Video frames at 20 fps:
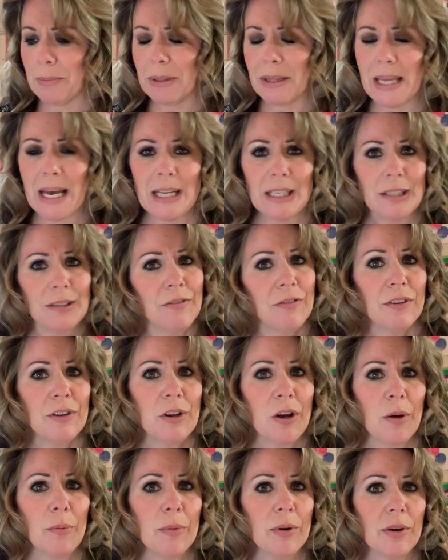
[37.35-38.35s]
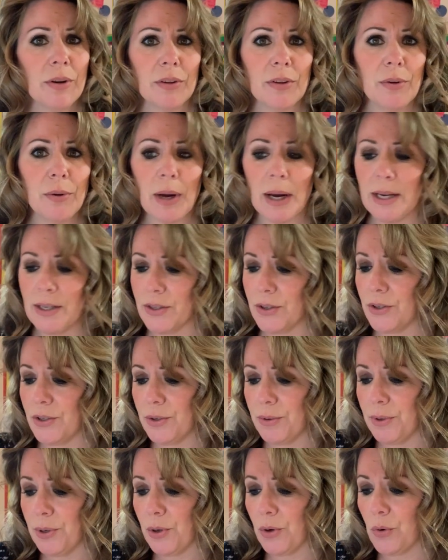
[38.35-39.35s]
But that's phenomenal. You guys are
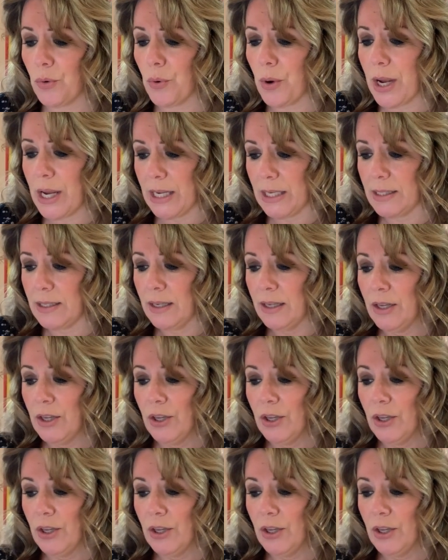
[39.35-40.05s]
doing great.